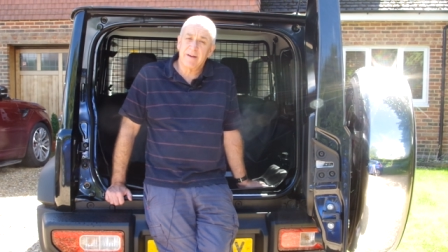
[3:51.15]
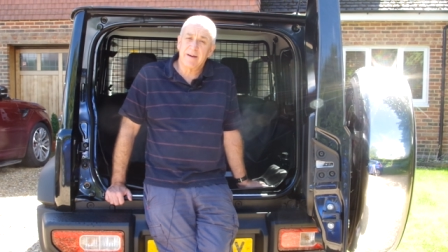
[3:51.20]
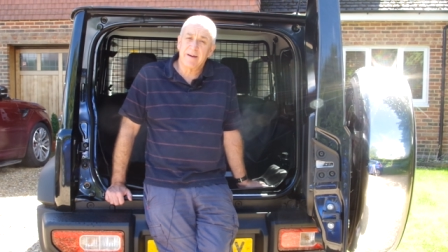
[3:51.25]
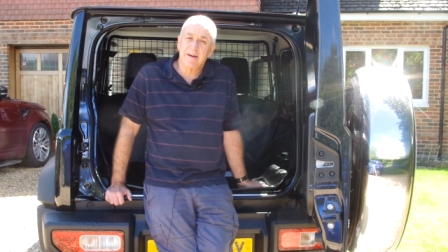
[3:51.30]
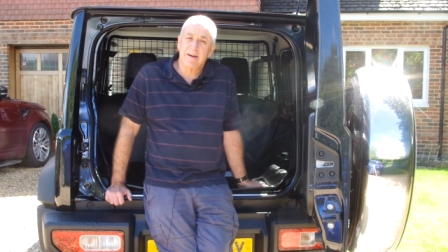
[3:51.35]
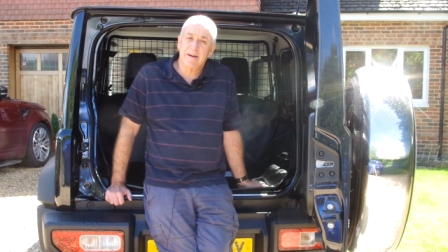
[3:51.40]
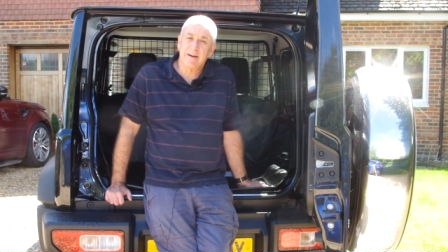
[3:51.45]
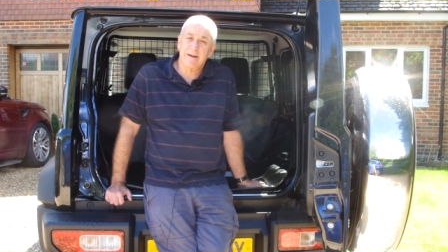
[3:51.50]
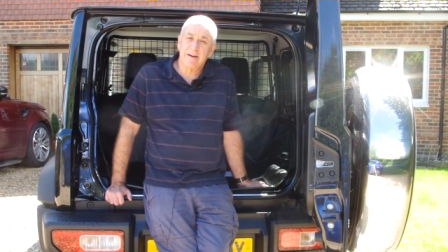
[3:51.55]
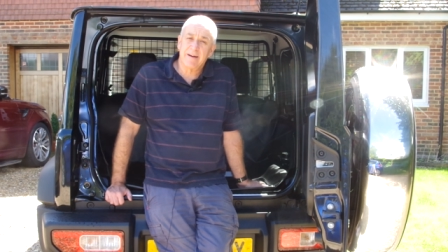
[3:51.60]

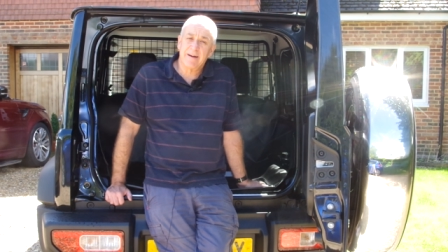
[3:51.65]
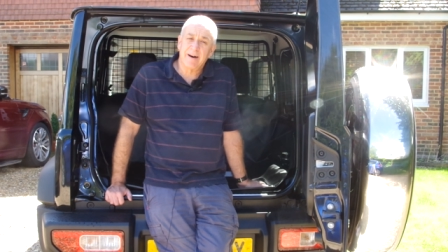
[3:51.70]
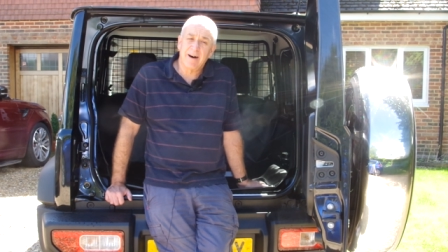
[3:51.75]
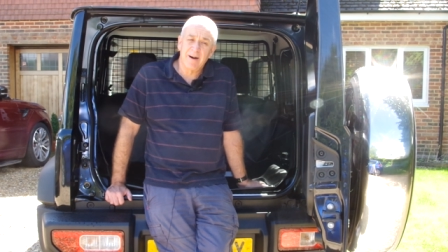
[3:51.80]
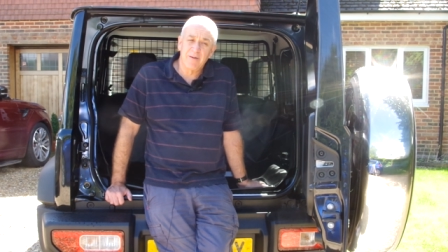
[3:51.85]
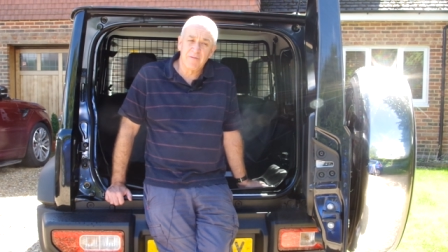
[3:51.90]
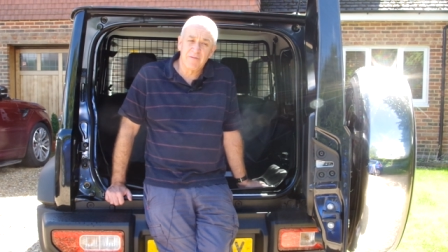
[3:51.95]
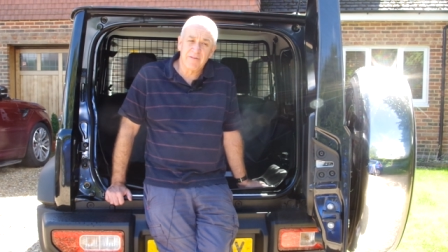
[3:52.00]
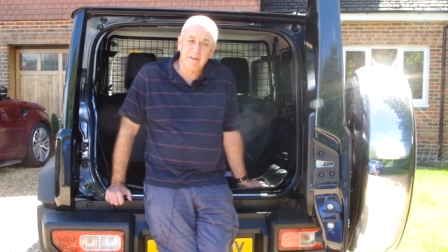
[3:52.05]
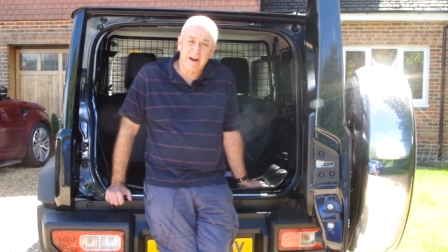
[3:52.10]
uh,
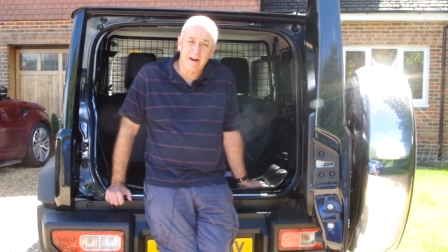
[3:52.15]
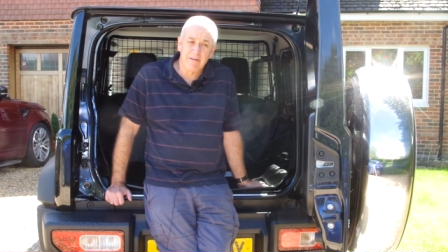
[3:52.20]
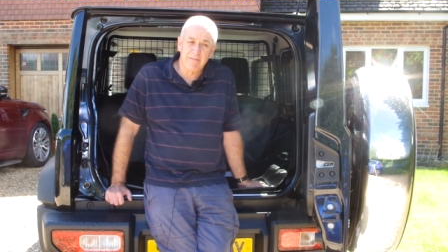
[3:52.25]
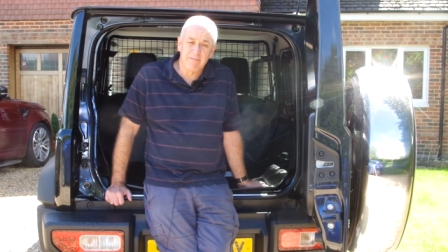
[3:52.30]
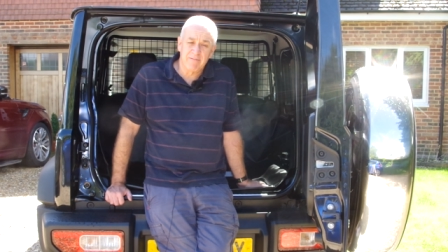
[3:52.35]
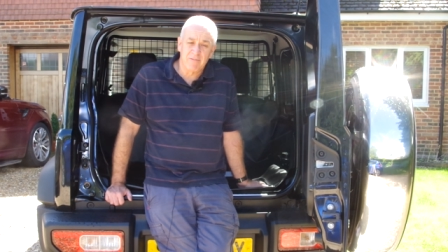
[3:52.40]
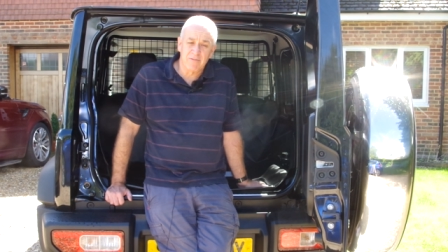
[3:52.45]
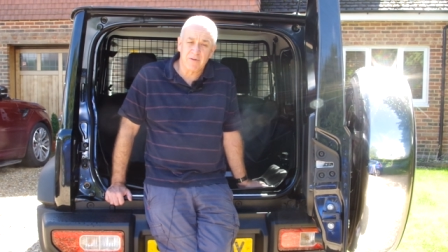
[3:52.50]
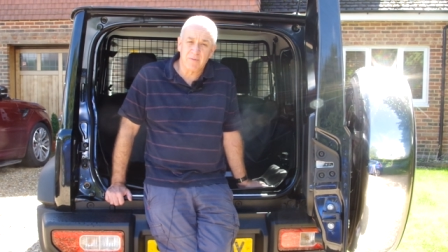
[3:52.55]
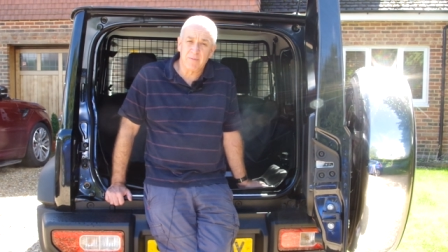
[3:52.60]
I was
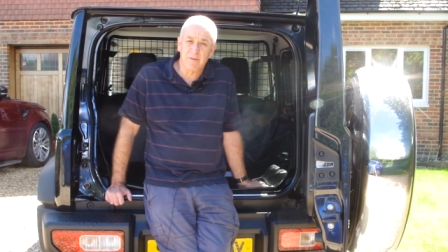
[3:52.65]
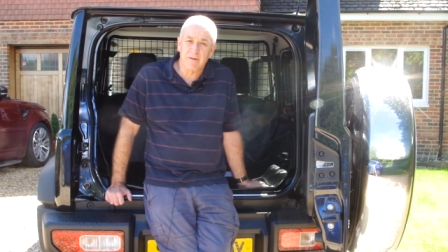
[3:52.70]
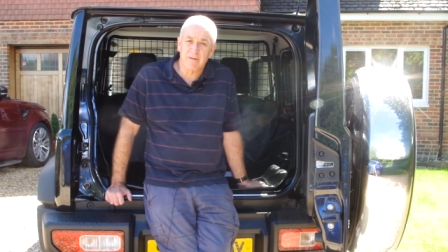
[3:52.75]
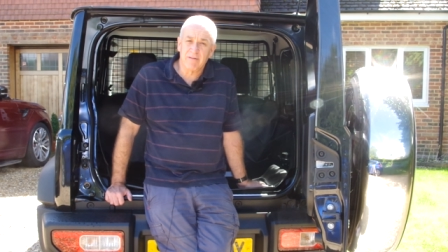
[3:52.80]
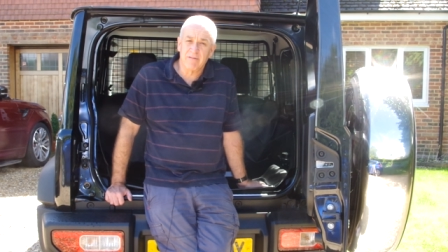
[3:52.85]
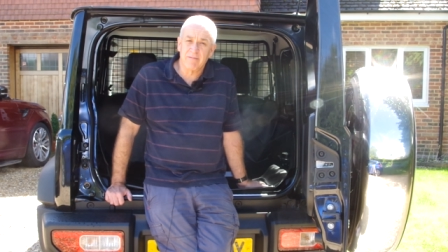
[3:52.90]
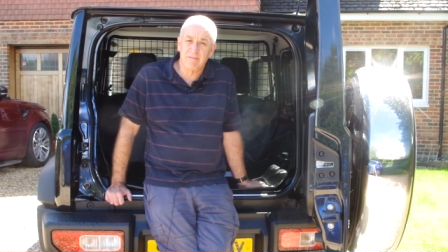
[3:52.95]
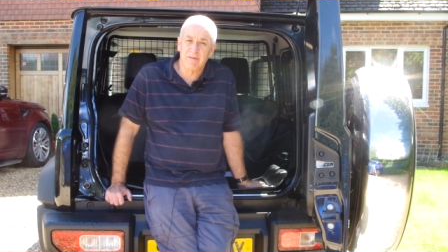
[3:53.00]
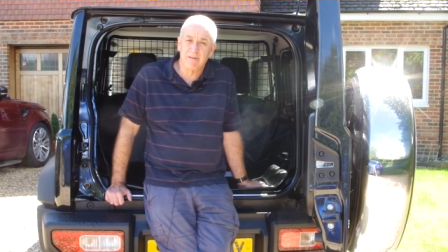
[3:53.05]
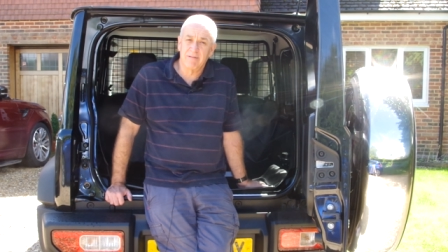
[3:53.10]
doubtful, to be
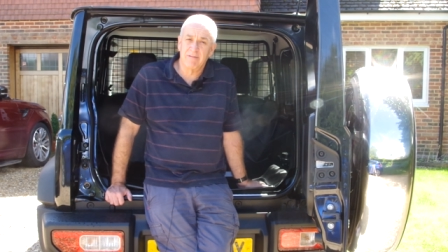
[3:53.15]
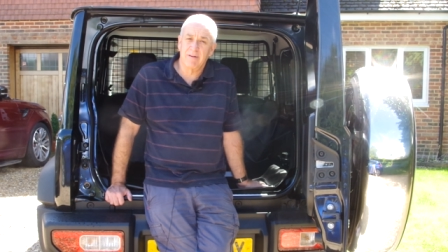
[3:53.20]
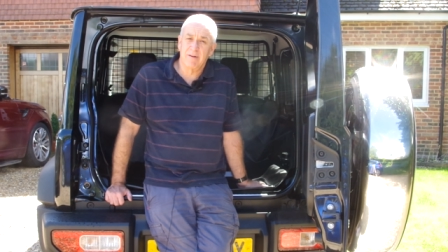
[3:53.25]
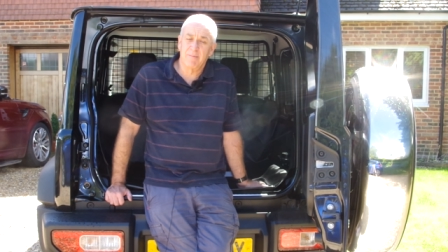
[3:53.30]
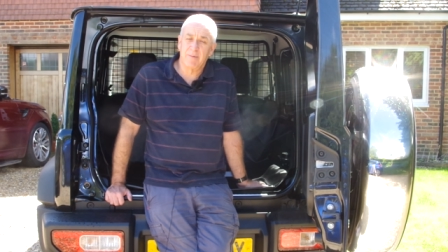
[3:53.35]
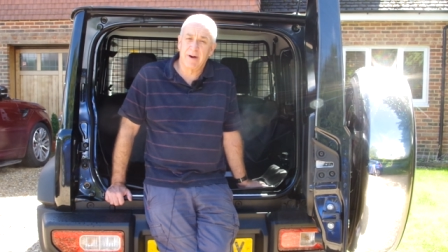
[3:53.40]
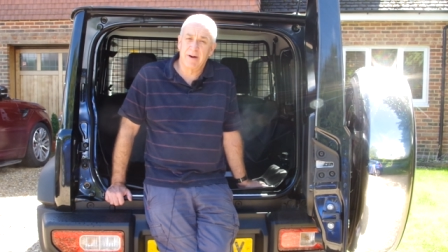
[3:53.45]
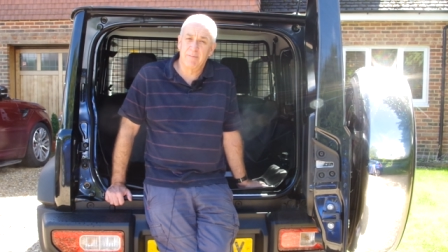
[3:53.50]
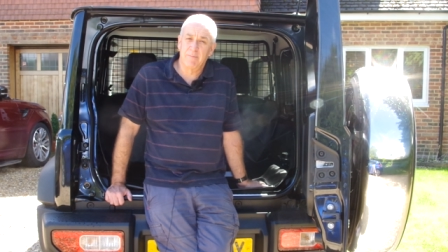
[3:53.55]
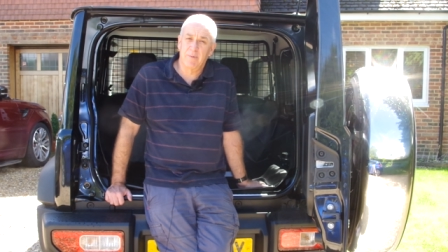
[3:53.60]
honest with you,
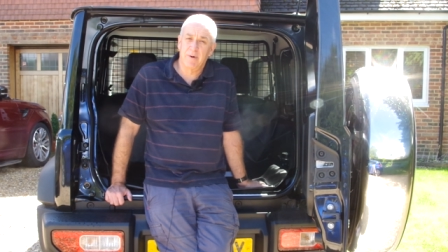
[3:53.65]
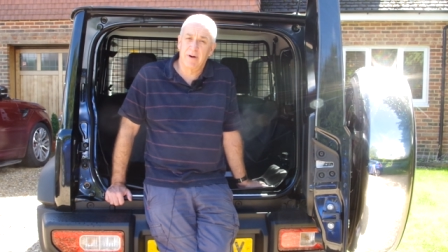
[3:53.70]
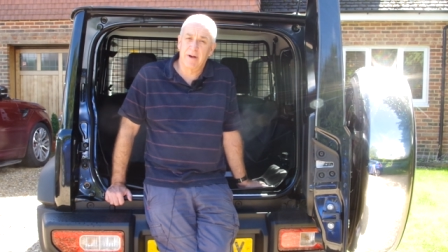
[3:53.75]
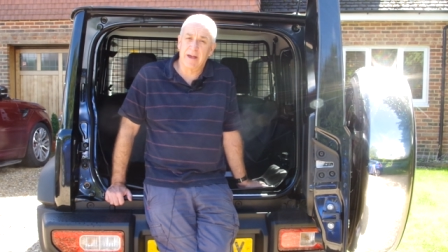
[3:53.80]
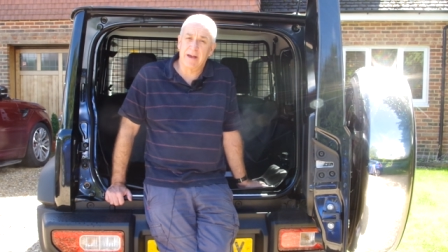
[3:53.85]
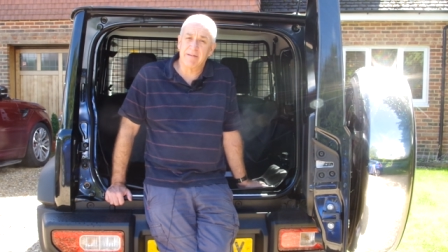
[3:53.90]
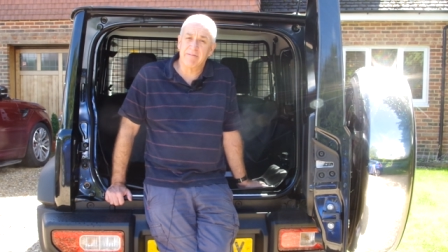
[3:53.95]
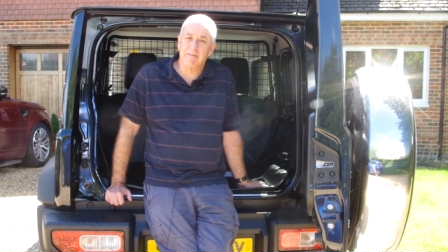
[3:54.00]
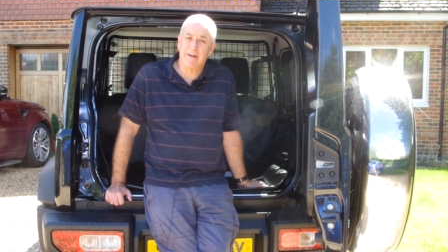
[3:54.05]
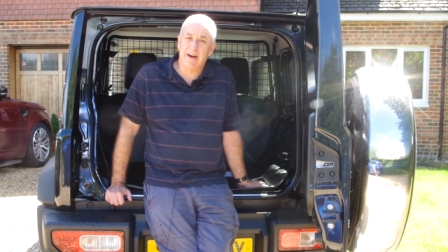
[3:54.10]
about
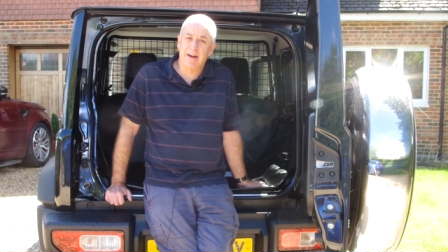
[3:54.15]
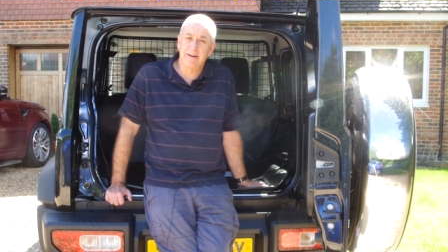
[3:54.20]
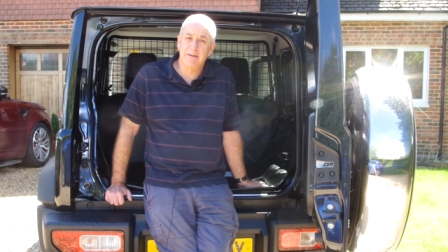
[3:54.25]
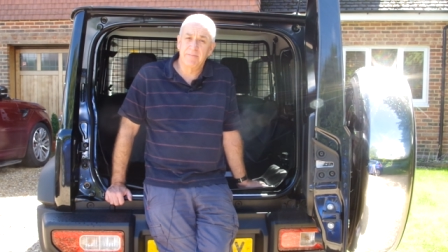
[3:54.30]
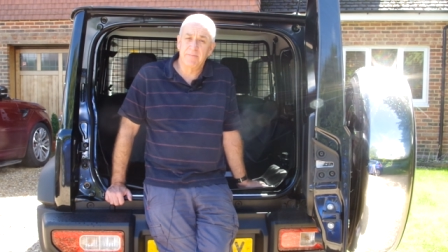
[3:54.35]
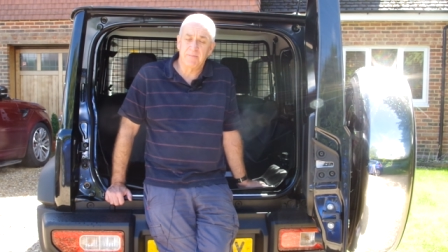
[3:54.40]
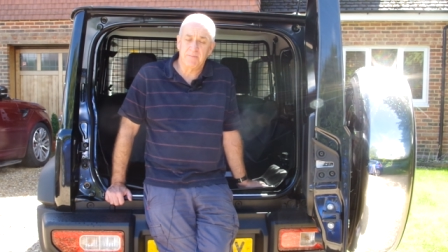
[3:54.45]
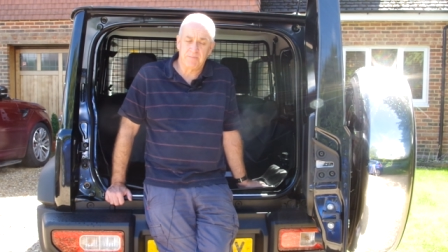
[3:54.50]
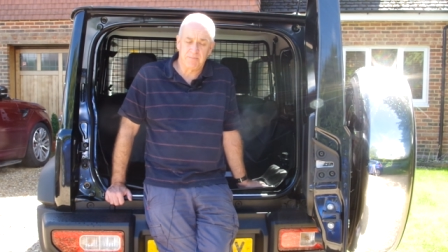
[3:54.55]
buying a van.